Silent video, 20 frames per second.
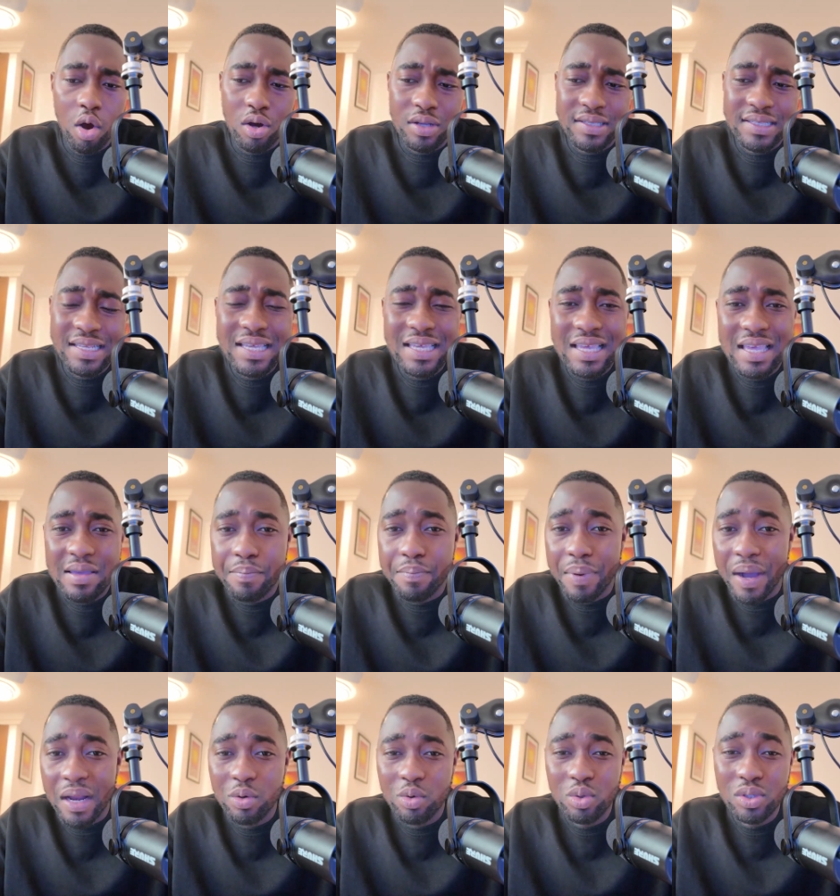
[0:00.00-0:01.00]
or see King
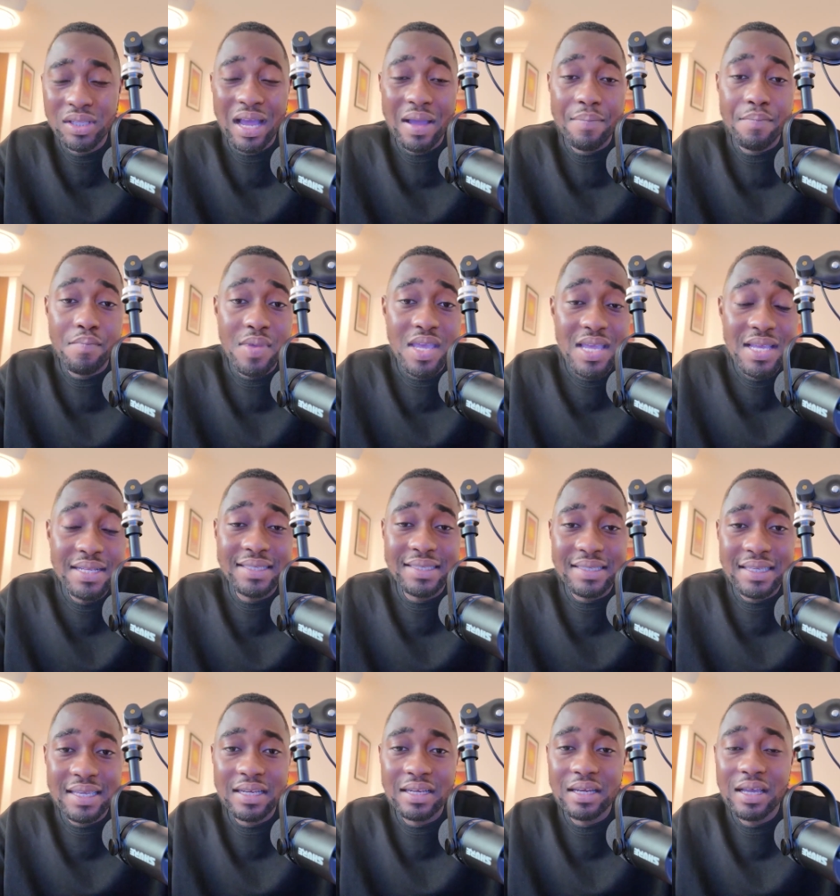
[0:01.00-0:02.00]
Paluta
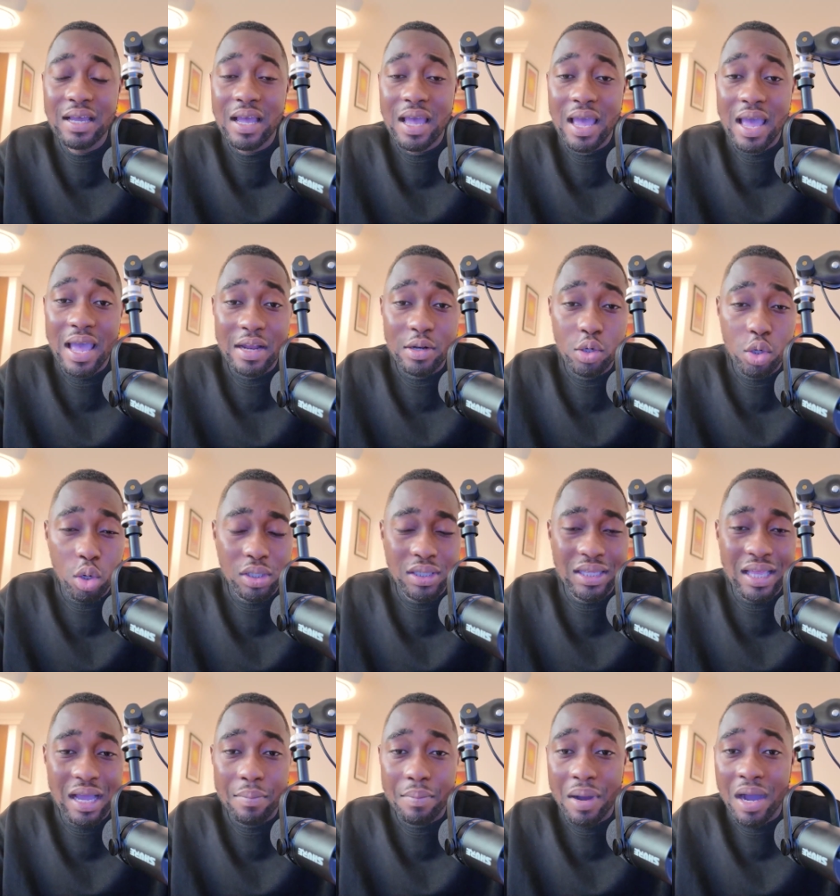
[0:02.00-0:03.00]
meeting a
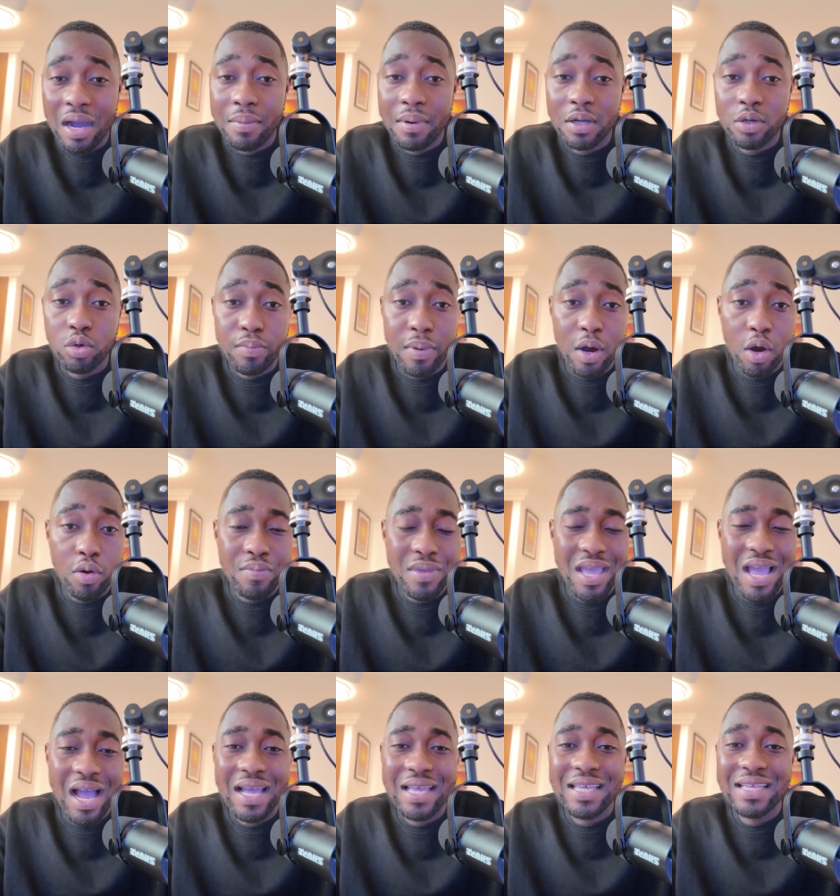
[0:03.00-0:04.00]
Doctor Mahamudu
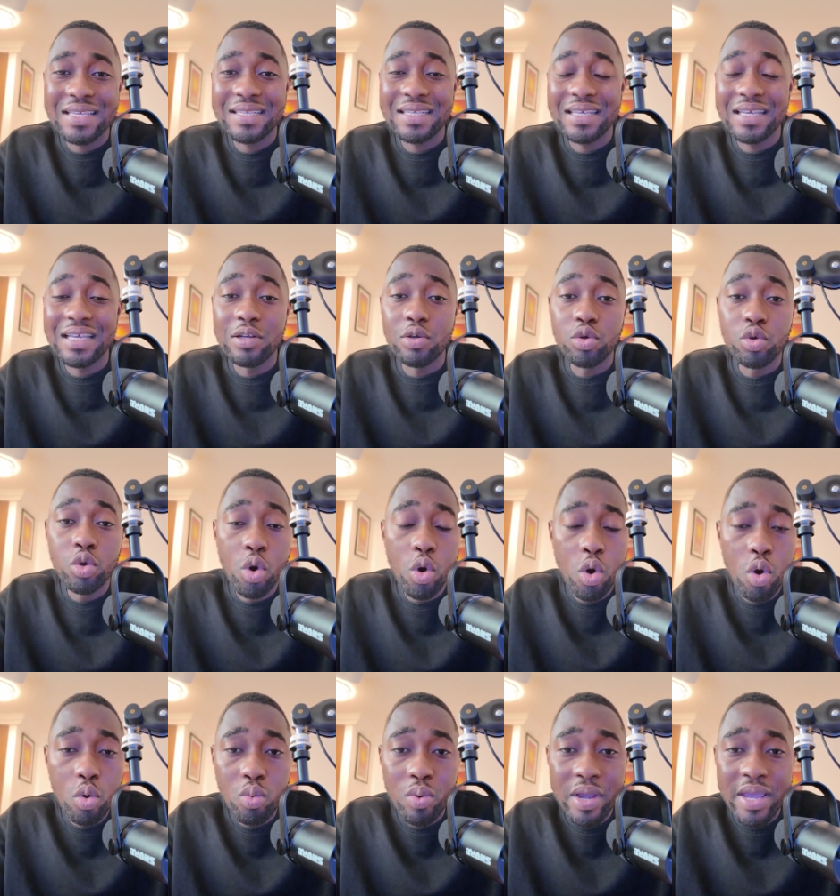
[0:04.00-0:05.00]
Bawumia is in
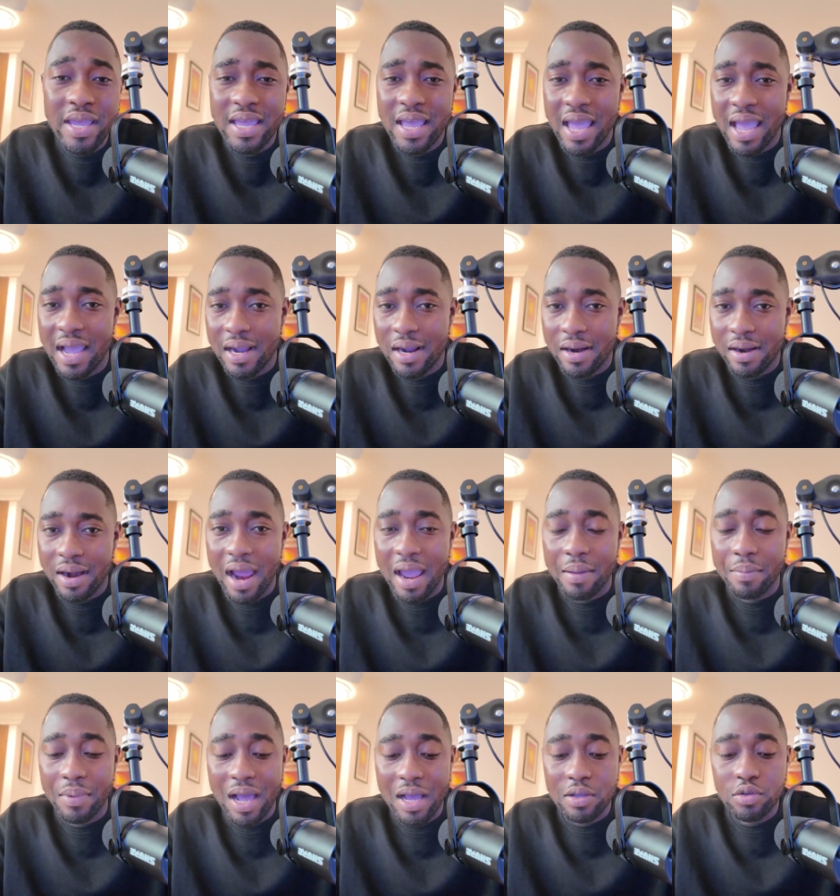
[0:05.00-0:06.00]
no way a
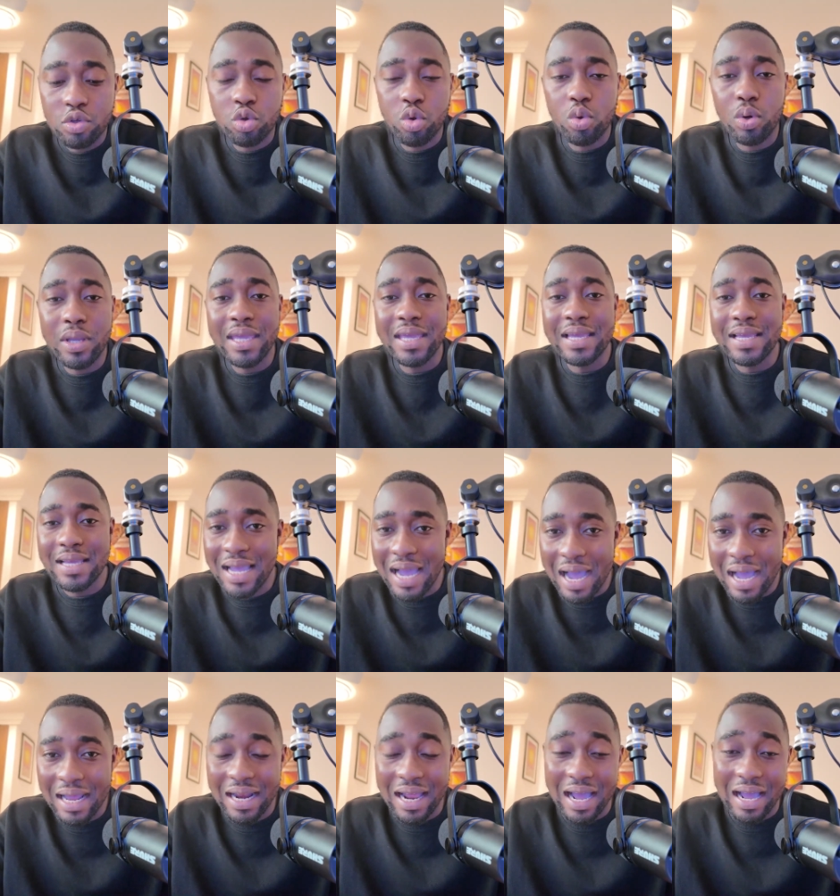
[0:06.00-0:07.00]
crime. Now, so in
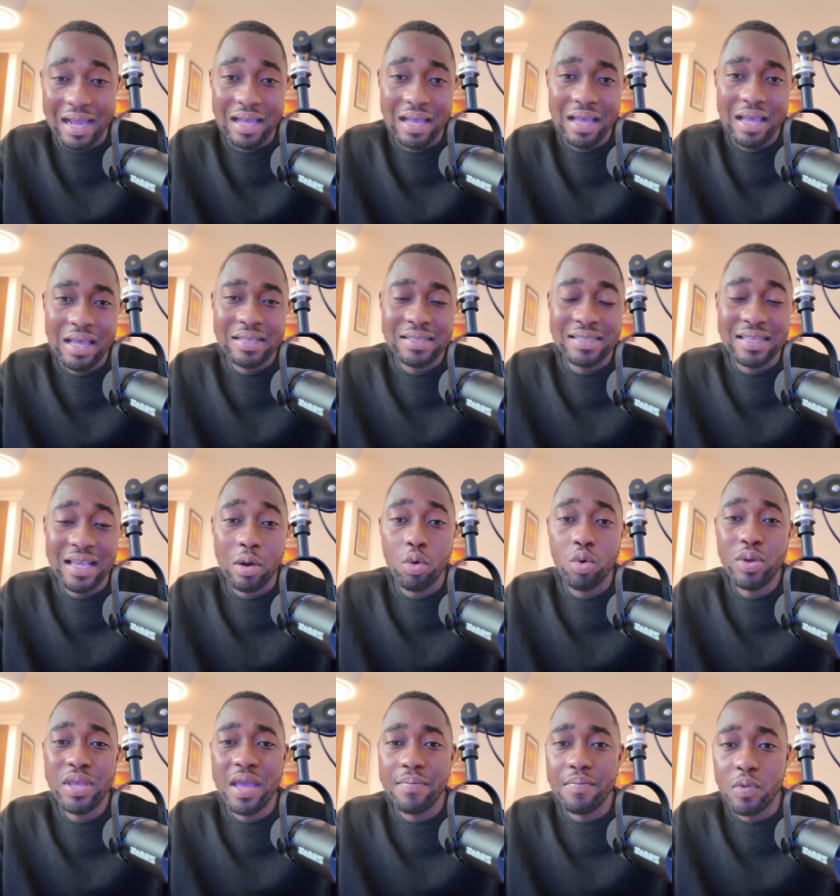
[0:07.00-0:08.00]
Ghana, say
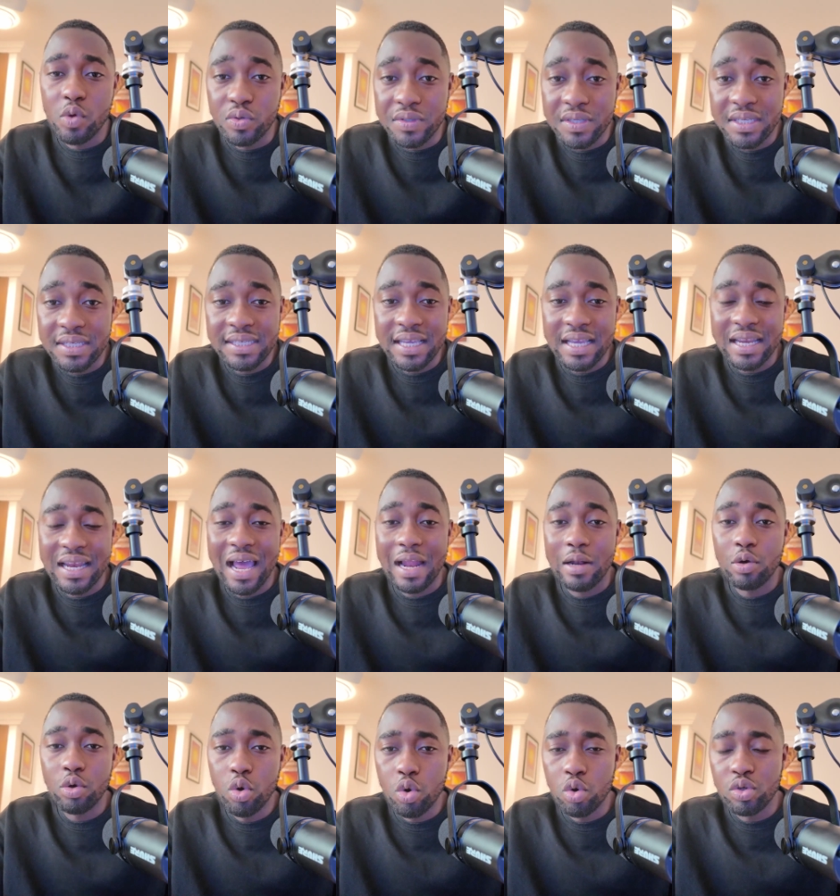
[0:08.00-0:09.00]
uye musician
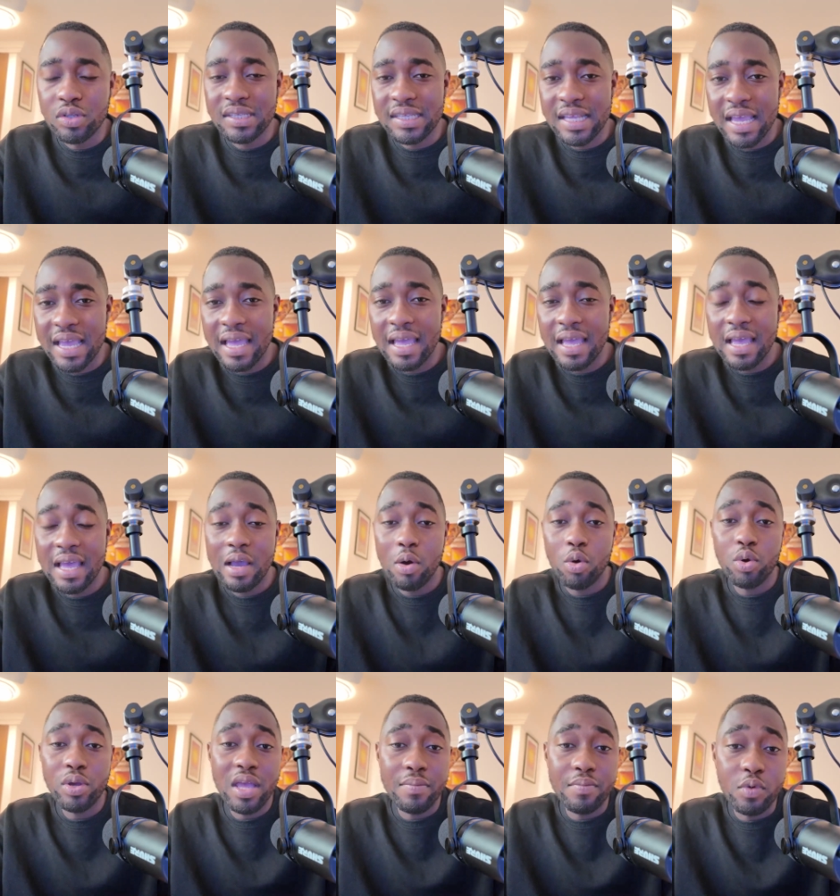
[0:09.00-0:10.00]
and no say
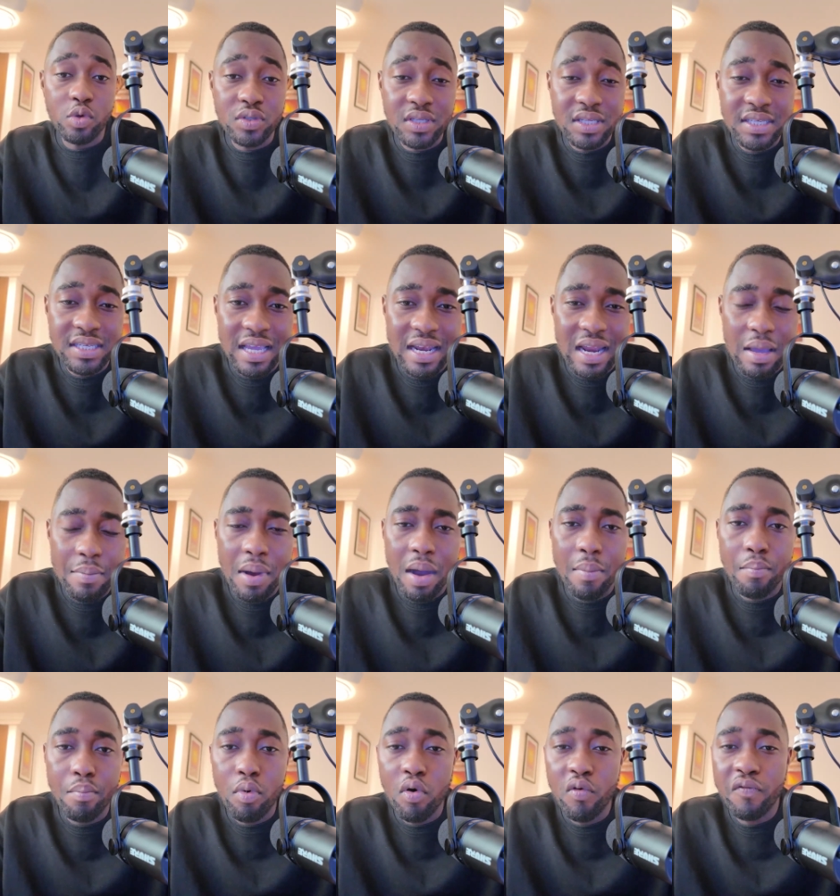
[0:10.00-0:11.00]
uye musician Emma
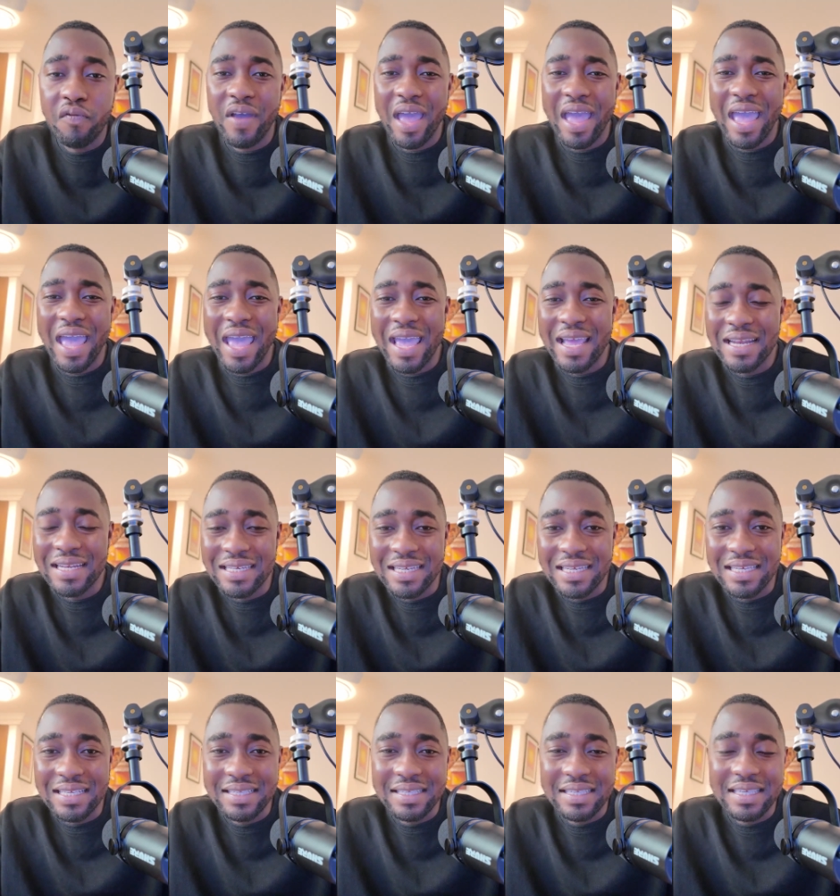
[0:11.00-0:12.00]
both N
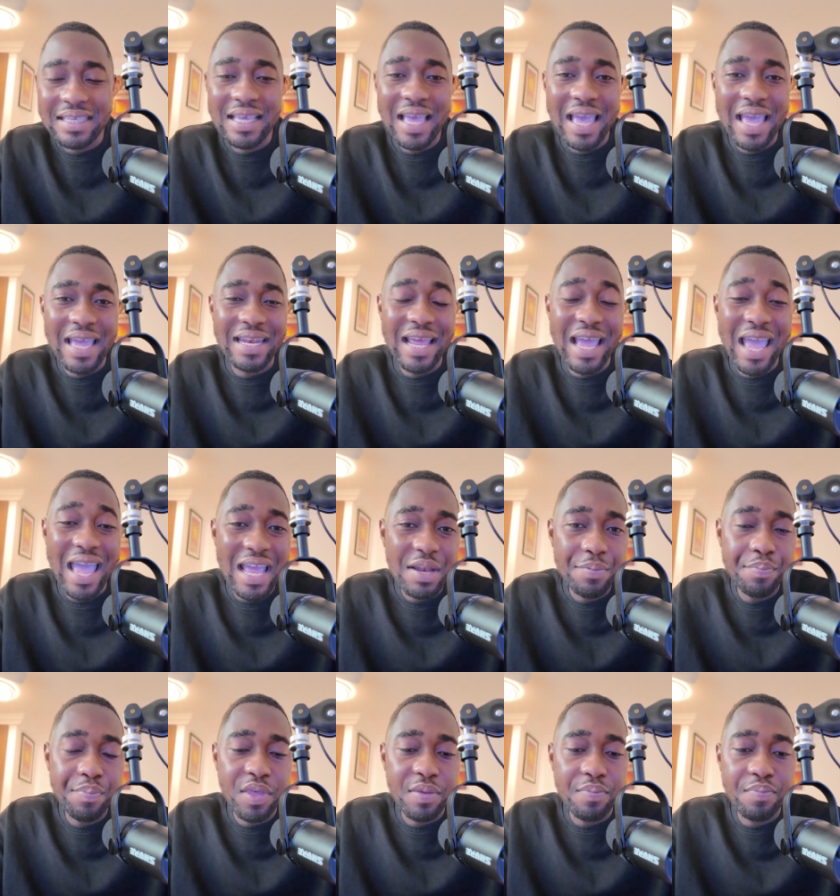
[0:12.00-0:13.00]
D C and
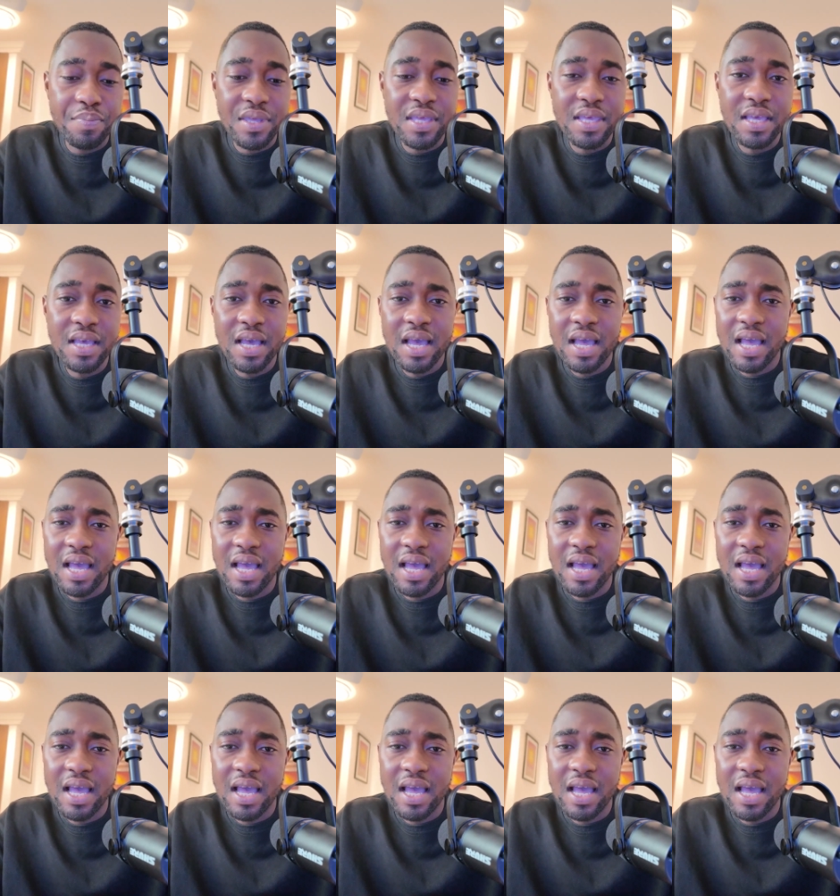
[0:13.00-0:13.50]
N P P